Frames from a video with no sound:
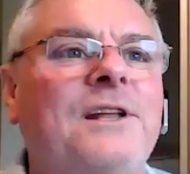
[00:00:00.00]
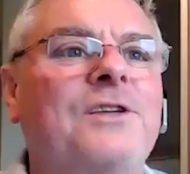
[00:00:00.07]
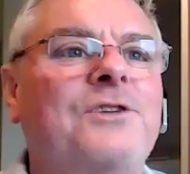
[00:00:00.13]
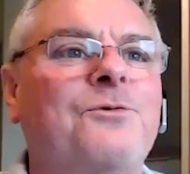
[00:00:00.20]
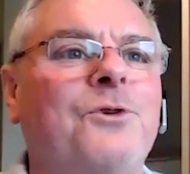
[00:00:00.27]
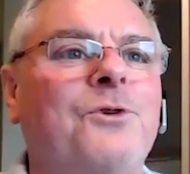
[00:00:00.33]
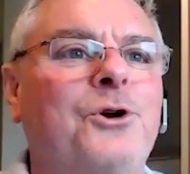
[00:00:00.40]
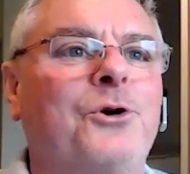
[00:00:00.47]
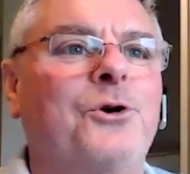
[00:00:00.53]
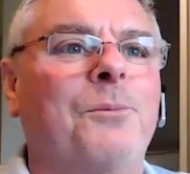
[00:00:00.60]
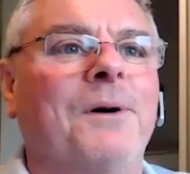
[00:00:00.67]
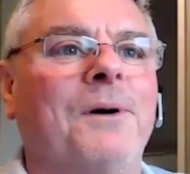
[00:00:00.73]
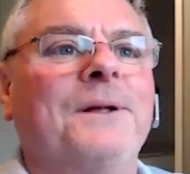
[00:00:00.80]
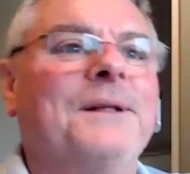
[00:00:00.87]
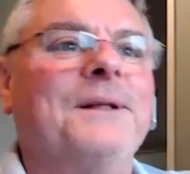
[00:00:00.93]
in this
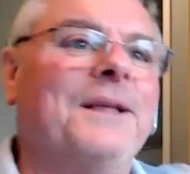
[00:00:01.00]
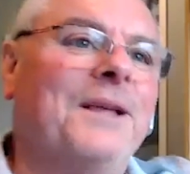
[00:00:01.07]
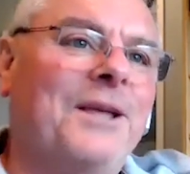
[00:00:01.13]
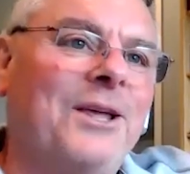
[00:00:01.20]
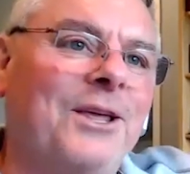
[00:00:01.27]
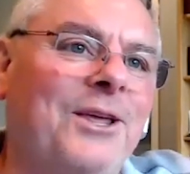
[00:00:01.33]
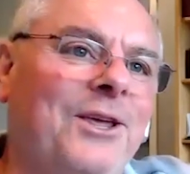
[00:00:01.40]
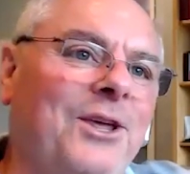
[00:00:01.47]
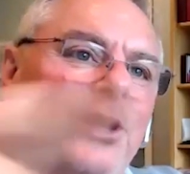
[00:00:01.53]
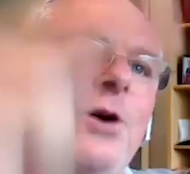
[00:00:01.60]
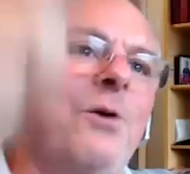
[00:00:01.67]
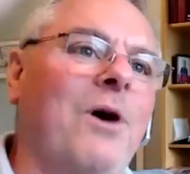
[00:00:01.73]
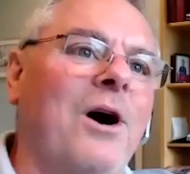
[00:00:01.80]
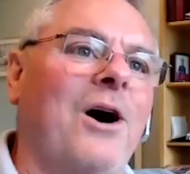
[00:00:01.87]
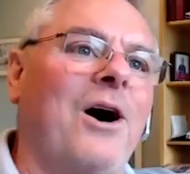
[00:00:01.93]
room?
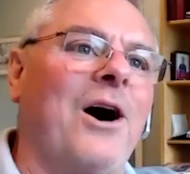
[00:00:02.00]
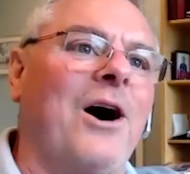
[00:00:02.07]
You are.